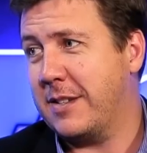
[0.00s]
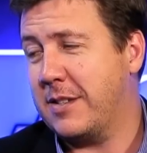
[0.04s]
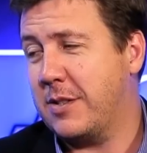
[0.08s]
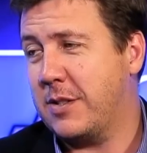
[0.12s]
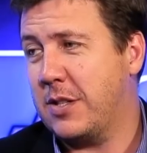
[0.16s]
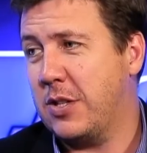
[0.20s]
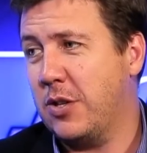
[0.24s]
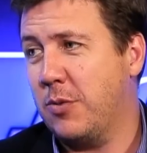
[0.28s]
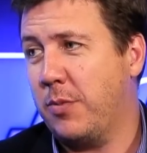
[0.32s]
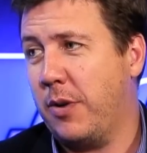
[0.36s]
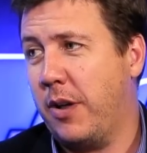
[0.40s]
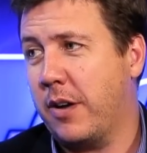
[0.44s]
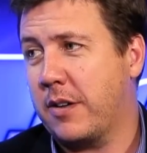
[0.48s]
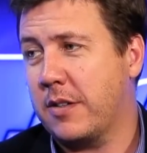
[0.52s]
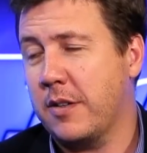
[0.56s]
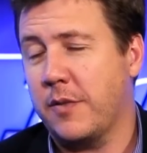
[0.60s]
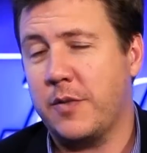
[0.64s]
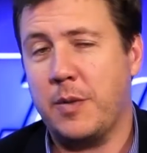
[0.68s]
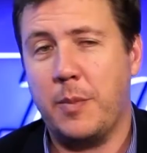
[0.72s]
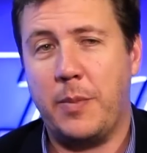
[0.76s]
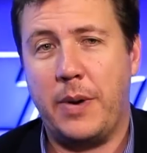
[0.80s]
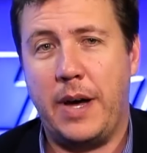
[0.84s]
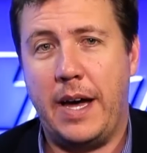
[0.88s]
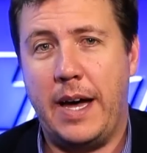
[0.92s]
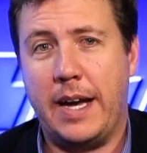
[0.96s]
2 blokes off
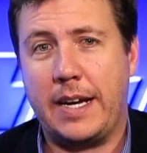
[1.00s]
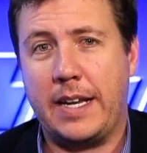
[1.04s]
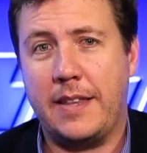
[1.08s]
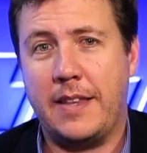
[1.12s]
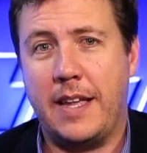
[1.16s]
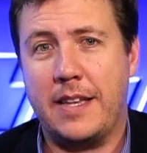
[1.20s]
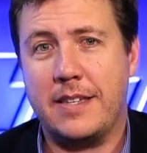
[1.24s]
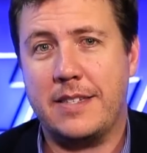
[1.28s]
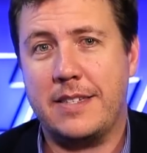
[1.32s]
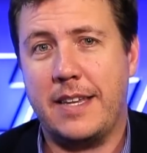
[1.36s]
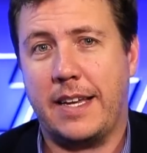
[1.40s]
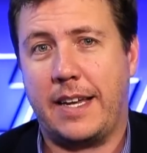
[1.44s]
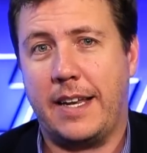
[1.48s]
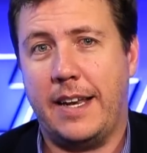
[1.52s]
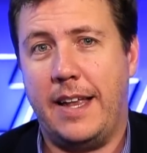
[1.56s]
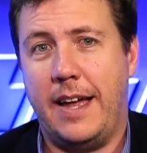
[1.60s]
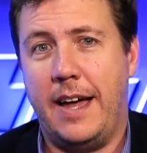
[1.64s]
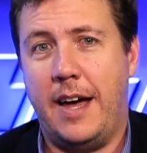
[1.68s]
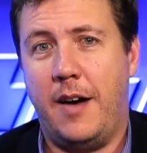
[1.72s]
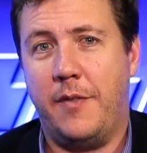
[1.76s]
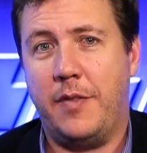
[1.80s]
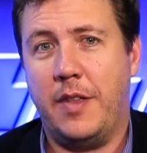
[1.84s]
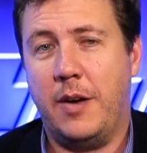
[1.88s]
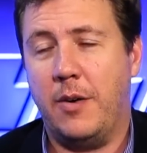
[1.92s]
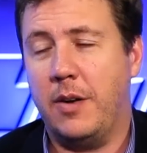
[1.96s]
the park in that second
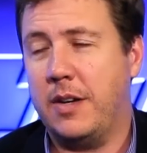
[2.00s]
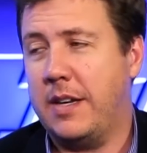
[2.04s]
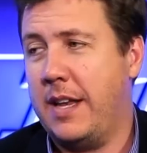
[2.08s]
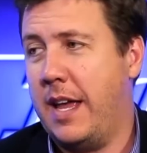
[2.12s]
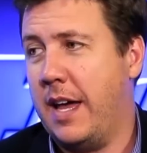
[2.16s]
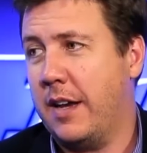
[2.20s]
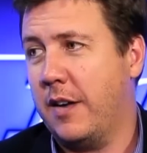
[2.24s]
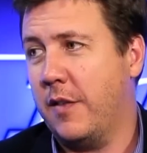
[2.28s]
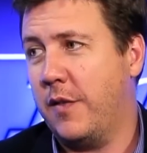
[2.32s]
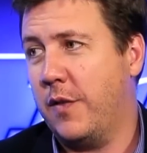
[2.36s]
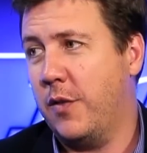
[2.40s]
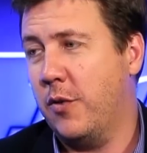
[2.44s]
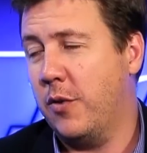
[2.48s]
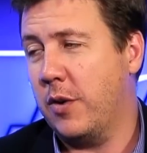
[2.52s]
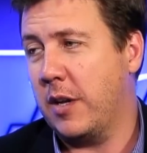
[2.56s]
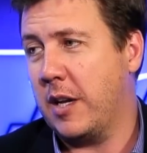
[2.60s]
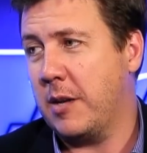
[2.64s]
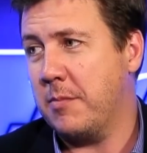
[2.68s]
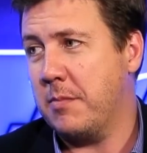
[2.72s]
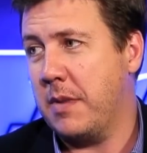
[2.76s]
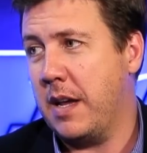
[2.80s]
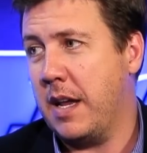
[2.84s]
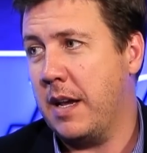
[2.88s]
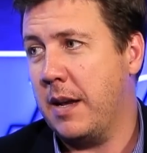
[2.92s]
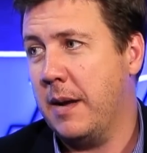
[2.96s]
half. They were down to
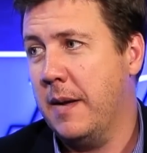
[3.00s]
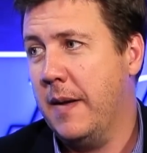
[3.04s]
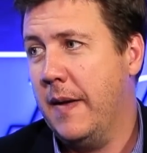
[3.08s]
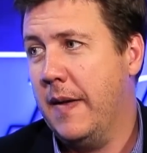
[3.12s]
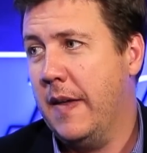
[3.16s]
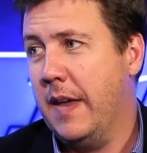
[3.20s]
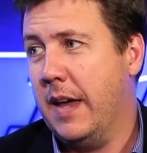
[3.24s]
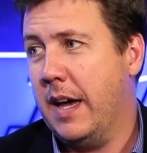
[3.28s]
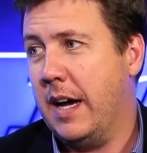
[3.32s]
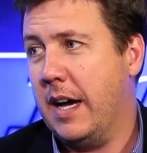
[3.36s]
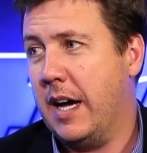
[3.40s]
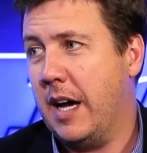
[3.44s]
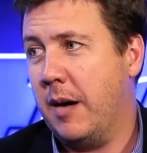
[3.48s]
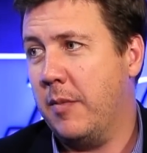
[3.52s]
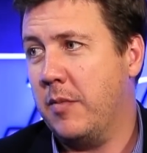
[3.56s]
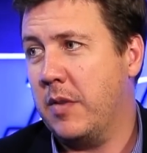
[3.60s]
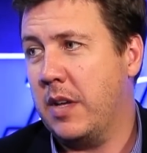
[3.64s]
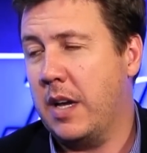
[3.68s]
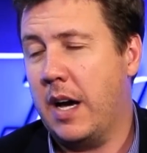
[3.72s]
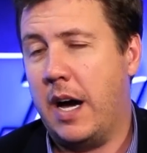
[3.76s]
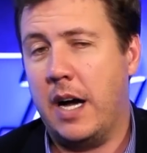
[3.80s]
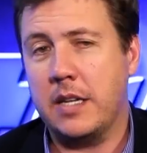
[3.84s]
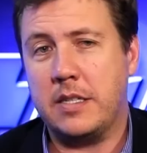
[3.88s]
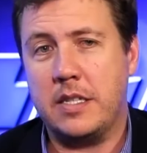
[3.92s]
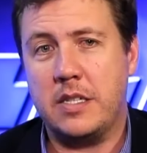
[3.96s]
14 men. The
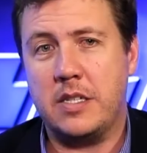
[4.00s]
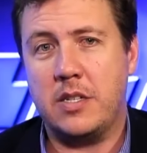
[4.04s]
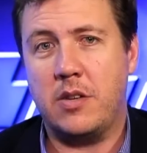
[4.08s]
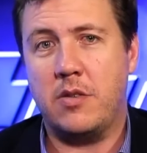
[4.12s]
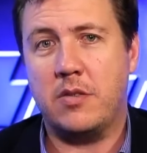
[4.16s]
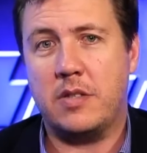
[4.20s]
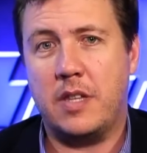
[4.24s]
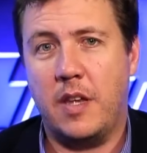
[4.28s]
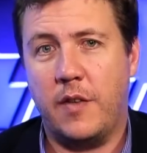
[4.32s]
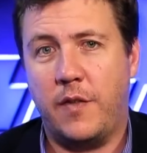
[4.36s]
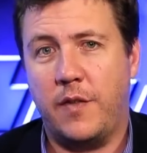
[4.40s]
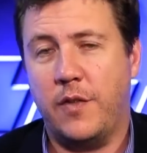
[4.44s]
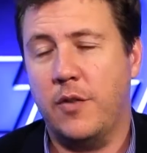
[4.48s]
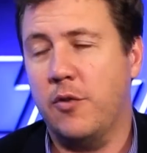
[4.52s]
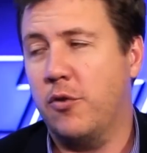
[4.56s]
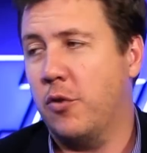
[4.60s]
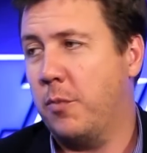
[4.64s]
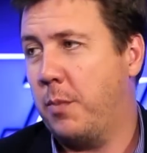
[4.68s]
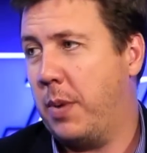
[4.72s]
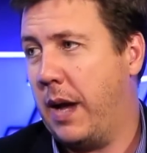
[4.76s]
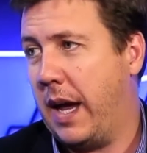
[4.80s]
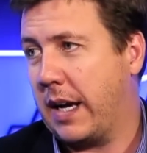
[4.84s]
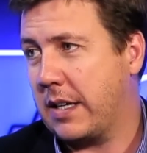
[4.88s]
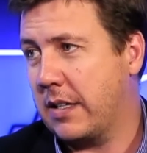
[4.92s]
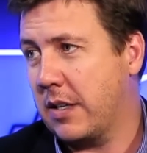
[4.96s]
Argies used their forward
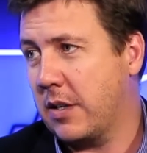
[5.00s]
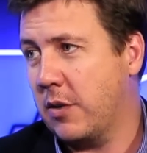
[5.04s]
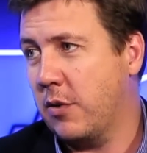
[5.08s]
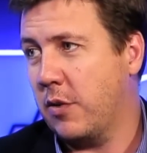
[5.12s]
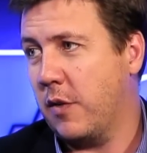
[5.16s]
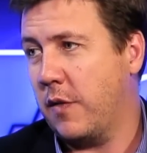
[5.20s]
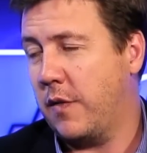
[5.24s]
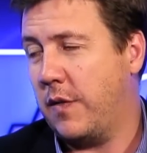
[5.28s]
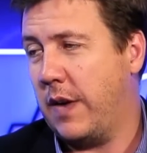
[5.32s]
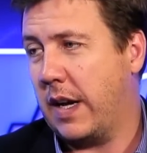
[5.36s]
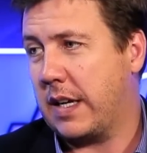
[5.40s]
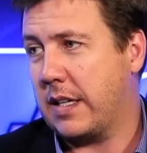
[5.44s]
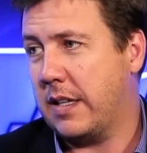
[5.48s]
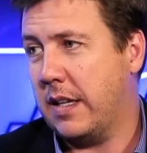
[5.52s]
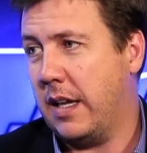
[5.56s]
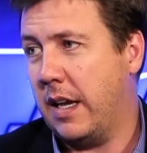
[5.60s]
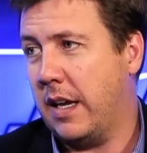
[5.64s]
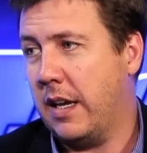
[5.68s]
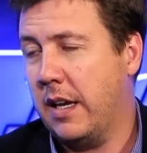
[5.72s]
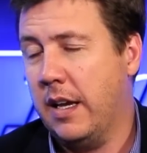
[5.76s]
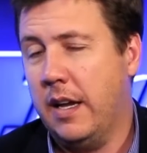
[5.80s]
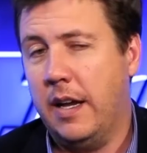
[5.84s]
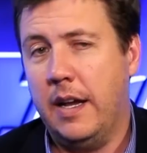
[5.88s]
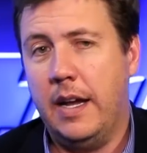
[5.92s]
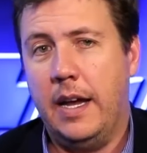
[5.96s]
pack to good effect
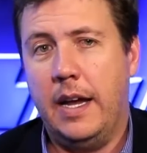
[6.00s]
then.